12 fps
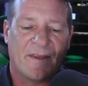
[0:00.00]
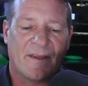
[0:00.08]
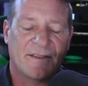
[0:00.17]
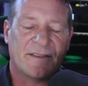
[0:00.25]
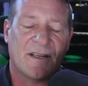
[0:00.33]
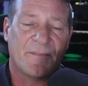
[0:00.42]

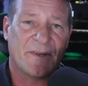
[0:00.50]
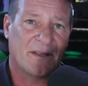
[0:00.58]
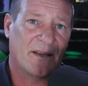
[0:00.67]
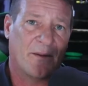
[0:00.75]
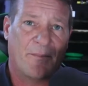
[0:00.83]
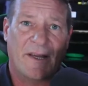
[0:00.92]
and something
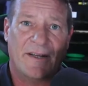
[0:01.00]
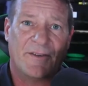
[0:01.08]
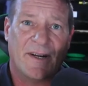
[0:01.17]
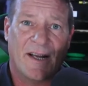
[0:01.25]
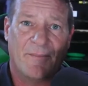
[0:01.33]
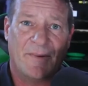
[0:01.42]
like a
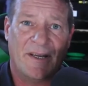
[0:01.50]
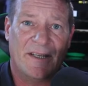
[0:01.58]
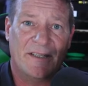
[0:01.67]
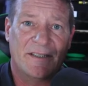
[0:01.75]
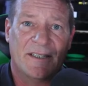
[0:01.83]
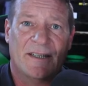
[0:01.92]
Patreon
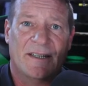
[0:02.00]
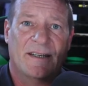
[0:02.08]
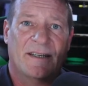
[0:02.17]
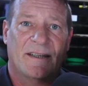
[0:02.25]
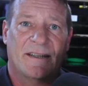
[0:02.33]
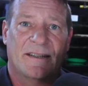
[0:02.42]
page
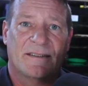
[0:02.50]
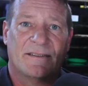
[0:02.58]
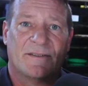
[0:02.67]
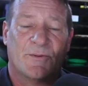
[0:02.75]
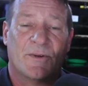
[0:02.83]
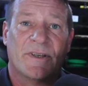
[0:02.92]

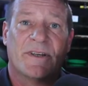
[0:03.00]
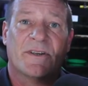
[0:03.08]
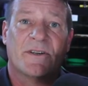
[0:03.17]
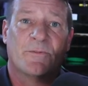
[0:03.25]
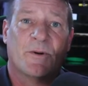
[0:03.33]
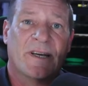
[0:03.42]
is a really
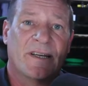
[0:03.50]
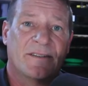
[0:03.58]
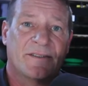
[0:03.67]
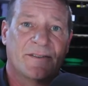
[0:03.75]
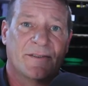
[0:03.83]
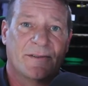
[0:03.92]
good way
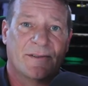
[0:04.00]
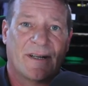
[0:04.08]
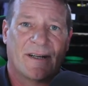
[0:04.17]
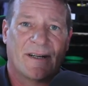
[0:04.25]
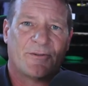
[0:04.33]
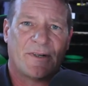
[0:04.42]
to
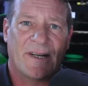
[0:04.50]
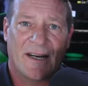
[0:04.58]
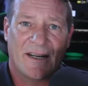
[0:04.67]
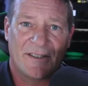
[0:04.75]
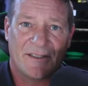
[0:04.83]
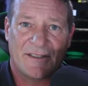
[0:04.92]
kind of
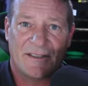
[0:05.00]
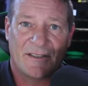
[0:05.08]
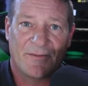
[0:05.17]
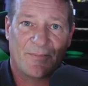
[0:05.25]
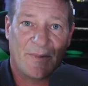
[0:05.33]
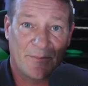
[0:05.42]
triage
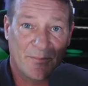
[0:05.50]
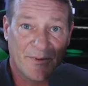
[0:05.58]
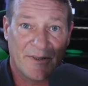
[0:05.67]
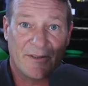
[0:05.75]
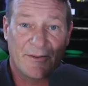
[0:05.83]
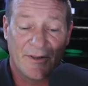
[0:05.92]
the people
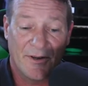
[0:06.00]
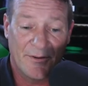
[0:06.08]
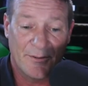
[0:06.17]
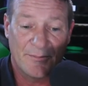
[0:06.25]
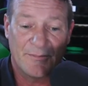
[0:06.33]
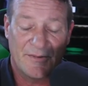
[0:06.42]
that you
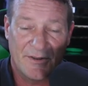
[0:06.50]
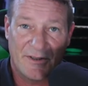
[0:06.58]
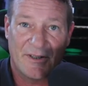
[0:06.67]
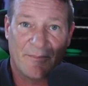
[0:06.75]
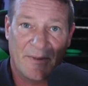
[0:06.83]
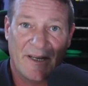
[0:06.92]
know you're
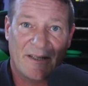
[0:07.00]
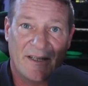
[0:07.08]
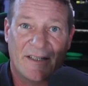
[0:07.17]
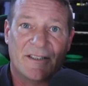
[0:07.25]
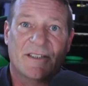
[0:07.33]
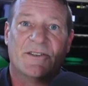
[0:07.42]
going to pay
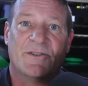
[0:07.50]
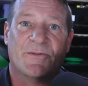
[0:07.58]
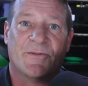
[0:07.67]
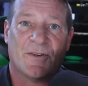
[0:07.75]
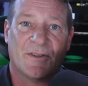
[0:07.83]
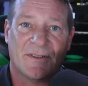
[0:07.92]
attention to
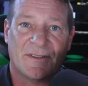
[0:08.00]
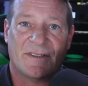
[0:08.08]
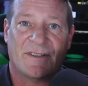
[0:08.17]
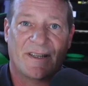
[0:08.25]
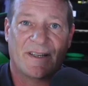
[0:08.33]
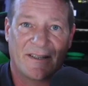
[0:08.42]

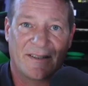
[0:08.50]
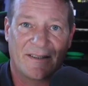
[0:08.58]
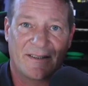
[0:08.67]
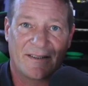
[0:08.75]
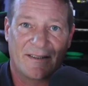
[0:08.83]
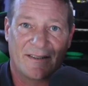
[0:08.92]
first that
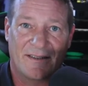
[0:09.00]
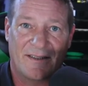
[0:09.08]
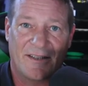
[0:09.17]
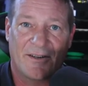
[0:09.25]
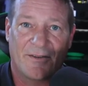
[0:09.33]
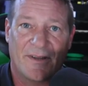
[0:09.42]

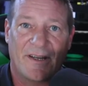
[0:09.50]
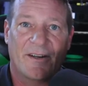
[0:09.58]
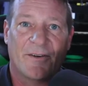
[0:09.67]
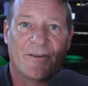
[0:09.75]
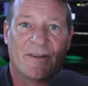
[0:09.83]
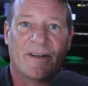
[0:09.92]
you know they
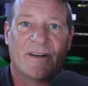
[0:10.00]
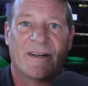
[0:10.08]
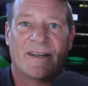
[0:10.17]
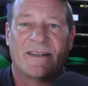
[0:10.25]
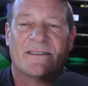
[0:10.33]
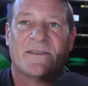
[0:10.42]
know that they're going
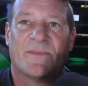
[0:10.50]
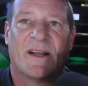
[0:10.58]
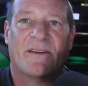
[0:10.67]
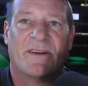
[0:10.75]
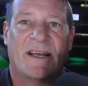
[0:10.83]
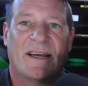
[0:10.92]
to get some
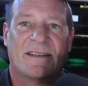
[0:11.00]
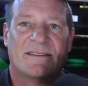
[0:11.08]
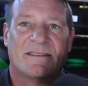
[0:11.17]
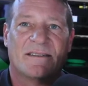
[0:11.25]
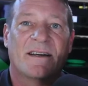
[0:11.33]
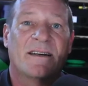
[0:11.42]
kind of an
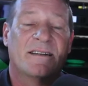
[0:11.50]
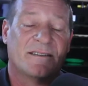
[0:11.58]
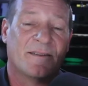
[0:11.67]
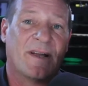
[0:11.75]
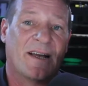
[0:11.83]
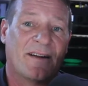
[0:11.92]
access
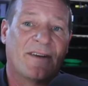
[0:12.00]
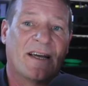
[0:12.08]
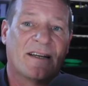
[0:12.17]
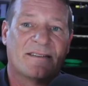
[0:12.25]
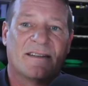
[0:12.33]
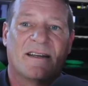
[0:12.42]
some kind of
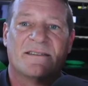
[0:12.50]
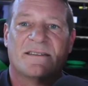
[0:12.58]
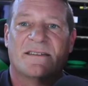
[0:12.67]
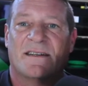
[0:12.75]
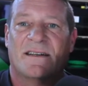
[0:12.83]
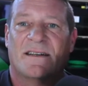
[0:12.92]
access
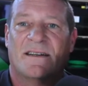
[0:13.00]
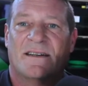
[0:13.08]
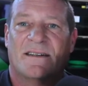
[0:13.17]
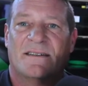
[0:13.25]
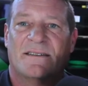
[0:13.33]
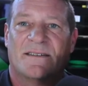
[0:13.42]

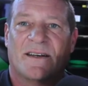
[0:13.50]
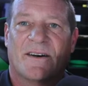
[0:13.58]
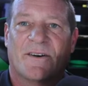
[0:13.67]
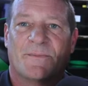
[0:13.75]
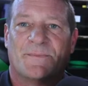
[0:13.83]
so